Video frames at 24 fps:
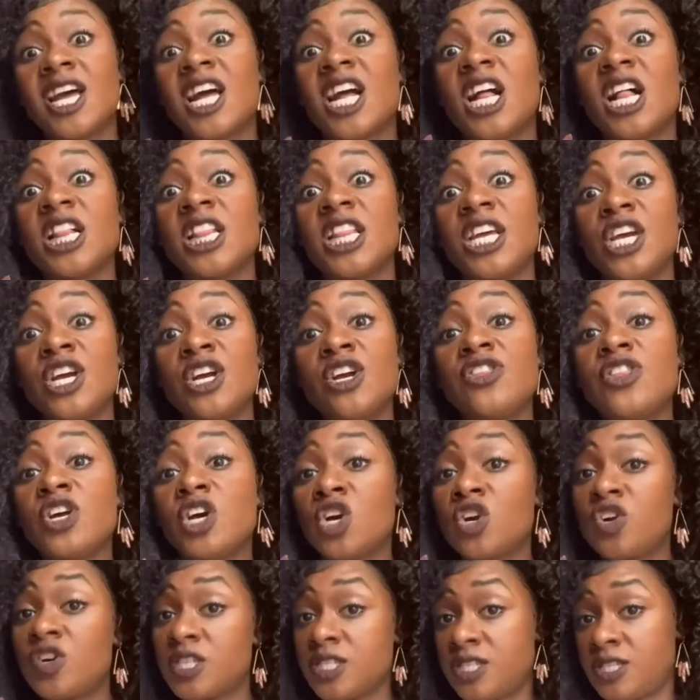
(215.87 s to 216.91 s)
clear the
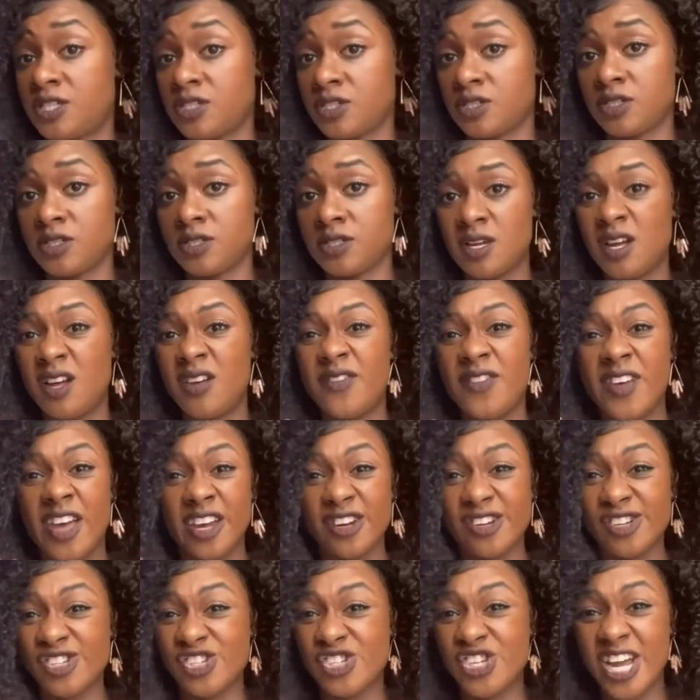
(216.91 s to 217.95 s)
crystal of
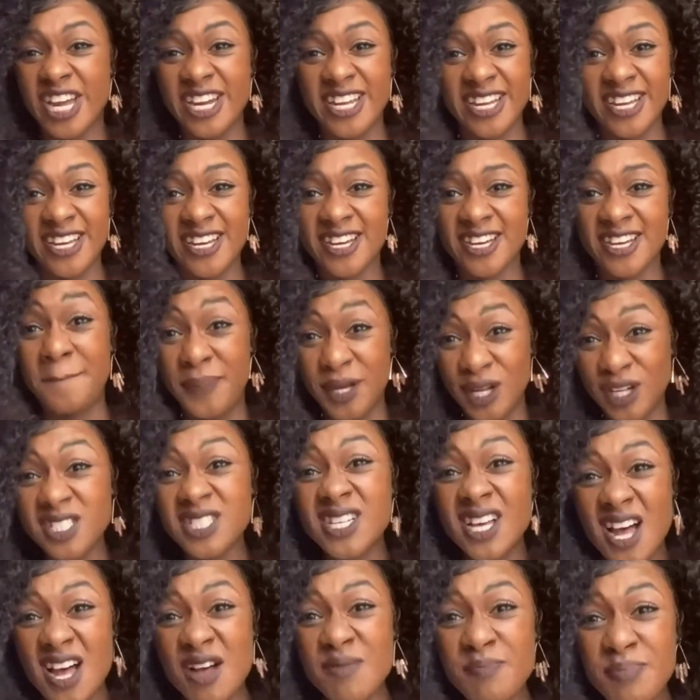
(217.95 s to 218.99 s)
energetic
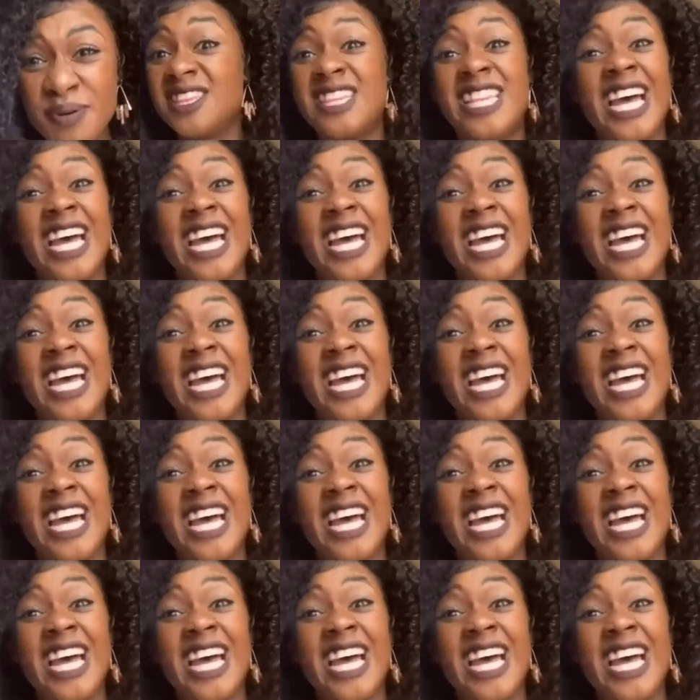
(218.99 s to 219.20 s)
buildup